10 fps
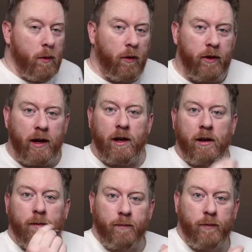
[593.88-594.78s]
want
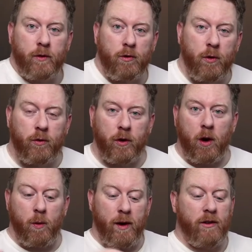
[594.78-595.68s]
the screws to
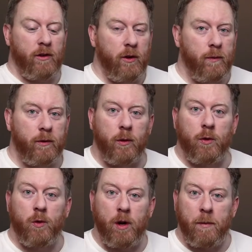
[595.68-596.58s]
go into, so
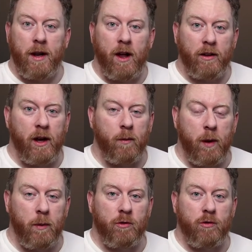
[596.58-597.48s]
it's all gonna be lined out
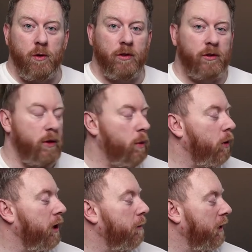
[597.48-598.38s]
when we screw this to the
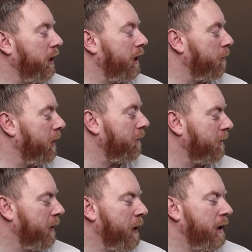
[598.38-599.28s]
wall in a, in a minute.
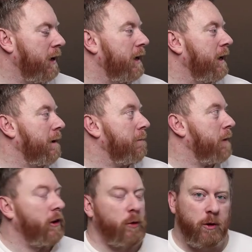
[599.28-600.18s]

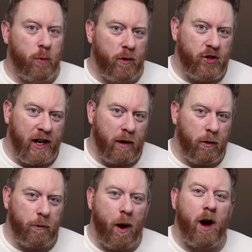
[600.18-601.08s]
It's always worth checking
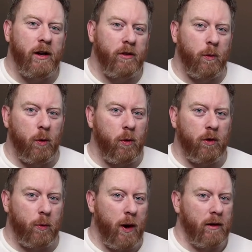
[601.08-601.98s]
what's behind the wall
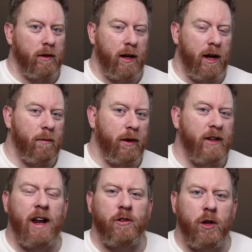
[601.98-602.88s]
as well. Um, I
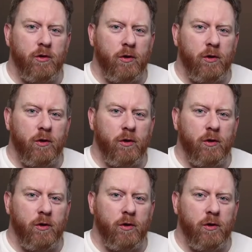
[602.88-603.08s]
did actually